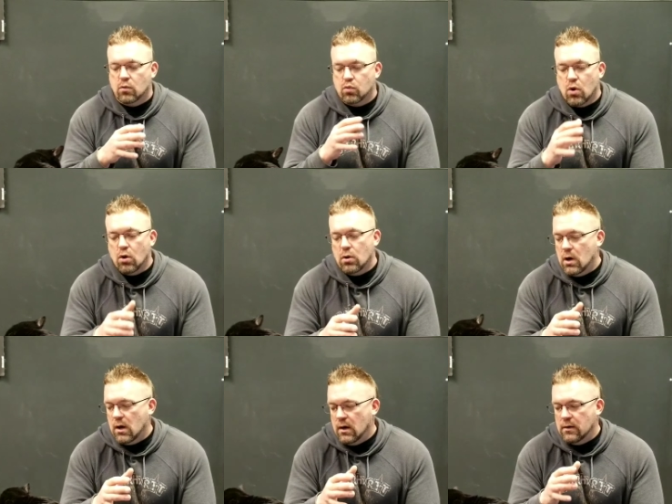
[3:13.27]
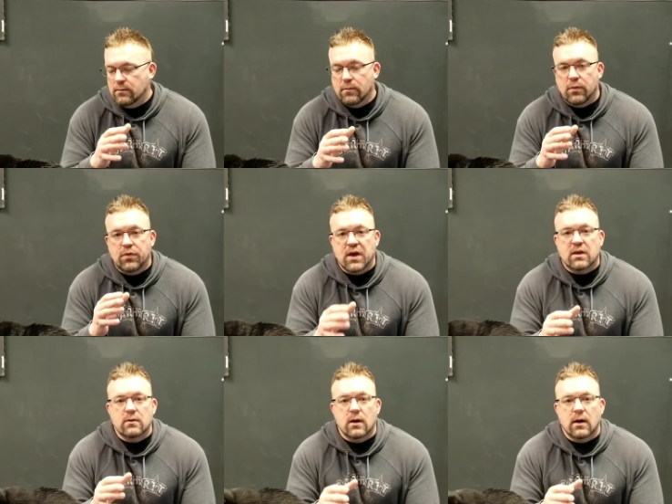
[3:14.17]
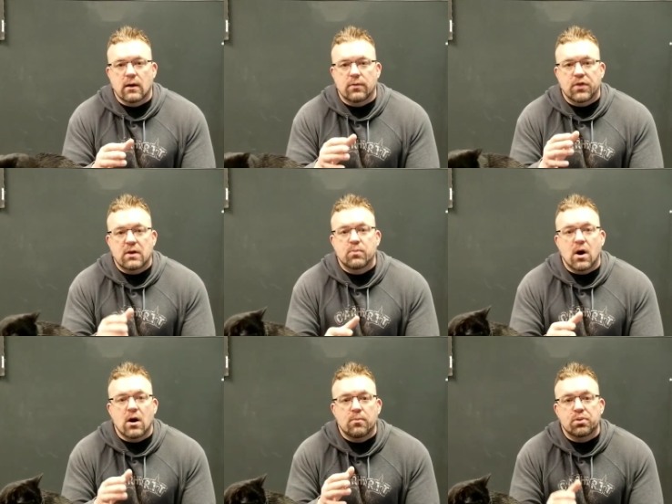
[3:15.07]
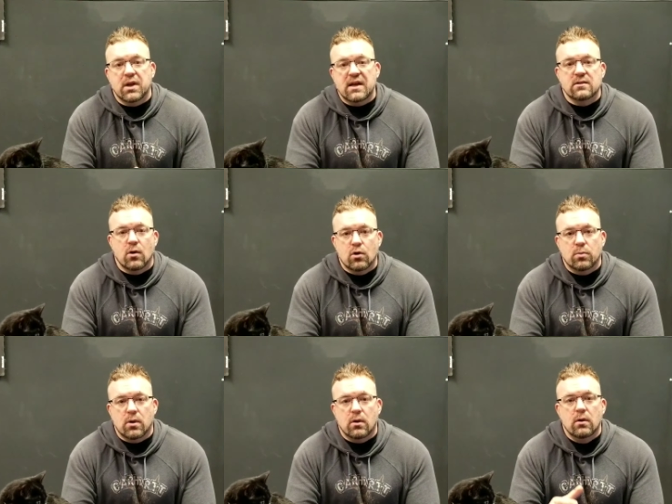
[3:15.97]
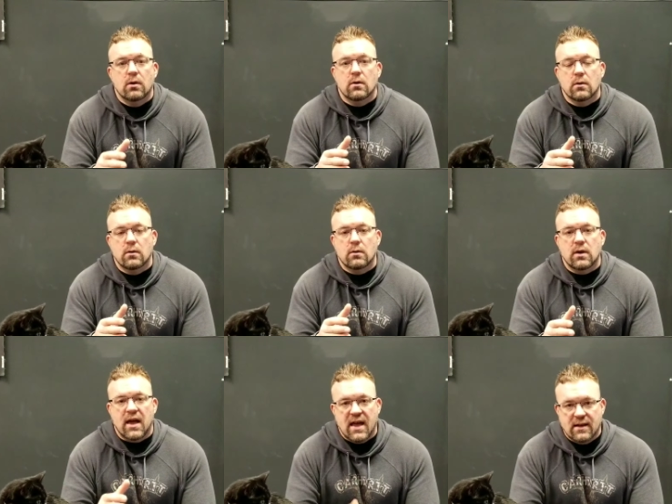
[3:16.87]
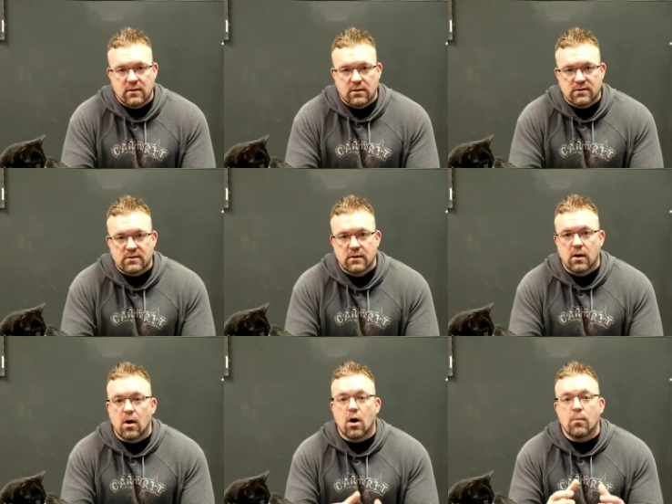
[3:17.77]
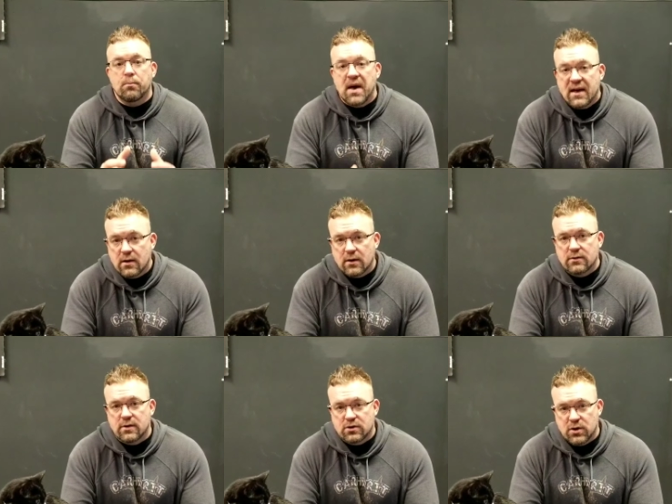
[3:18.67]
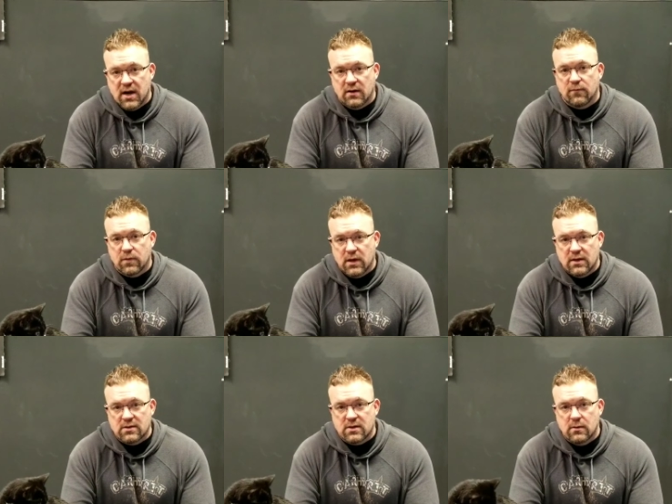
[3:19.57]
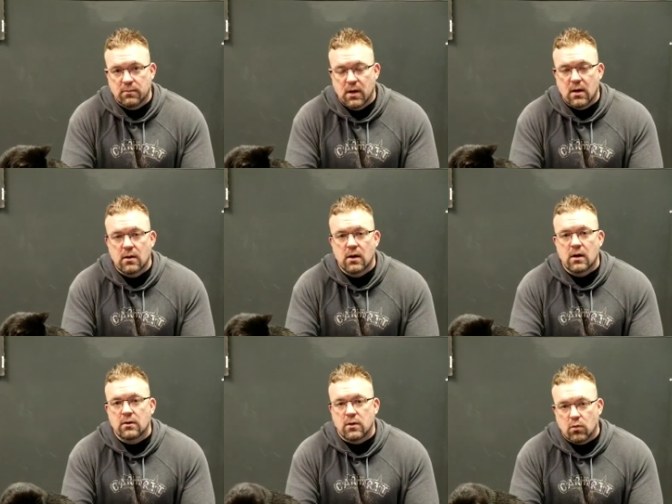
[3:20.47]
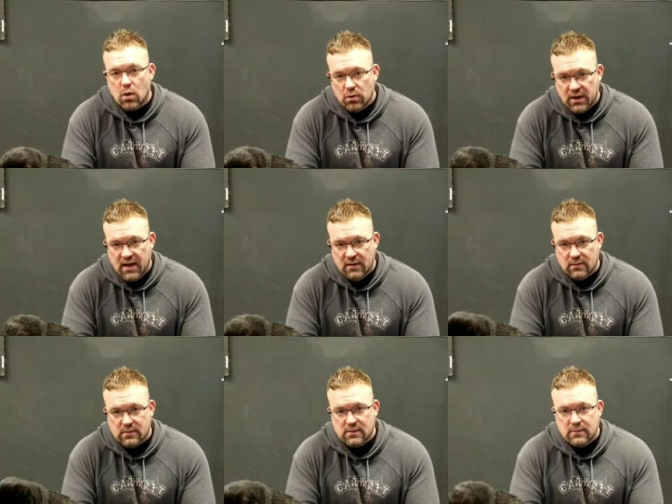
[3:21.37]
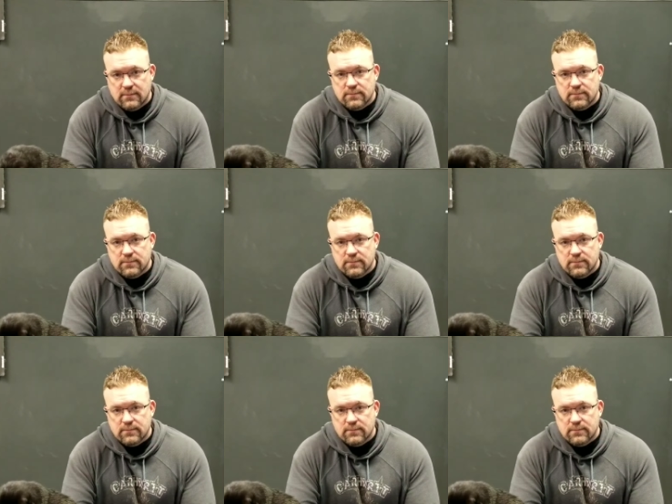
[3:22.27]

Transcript: thick bar plate loadable handles are better to train for the inch dumbbell than rolling handles.